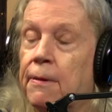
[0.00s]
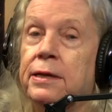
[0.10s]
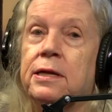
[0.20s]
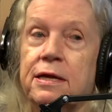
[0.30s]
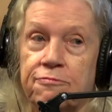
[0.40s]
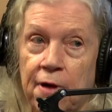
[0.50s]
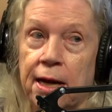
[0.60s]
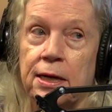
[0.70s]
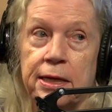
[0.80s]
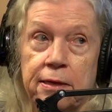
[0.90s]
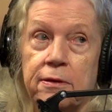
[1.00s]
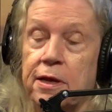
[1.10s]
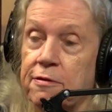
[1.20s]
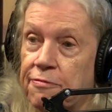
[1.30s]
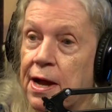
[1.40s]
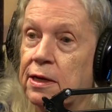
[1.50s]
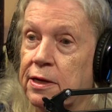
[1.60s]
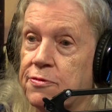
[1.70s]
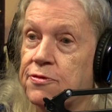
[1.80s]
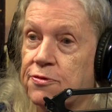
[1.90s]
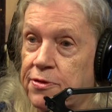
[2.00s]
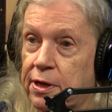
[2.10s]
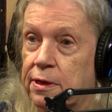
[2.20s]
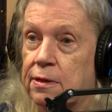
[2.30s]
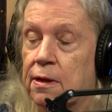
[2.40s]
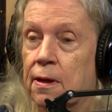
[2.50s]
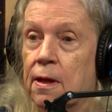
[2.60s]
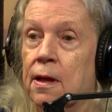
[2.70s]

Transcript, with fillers: but he finally he finally succeeded.